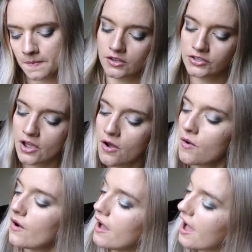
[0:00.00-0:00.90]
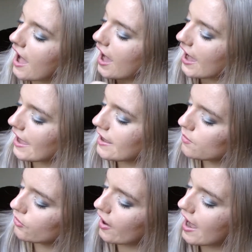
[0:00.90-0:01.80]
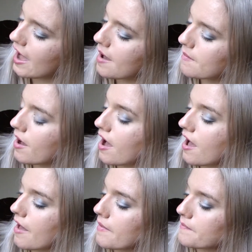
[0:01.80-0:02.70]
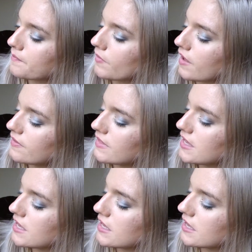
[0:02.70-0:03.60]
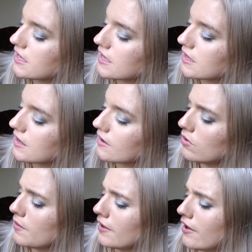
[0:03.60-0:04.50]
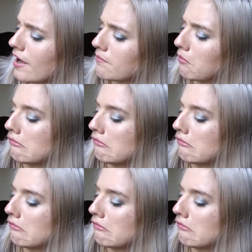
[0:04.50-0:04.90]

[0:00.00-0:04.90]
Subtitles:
So I will grab what do I grab?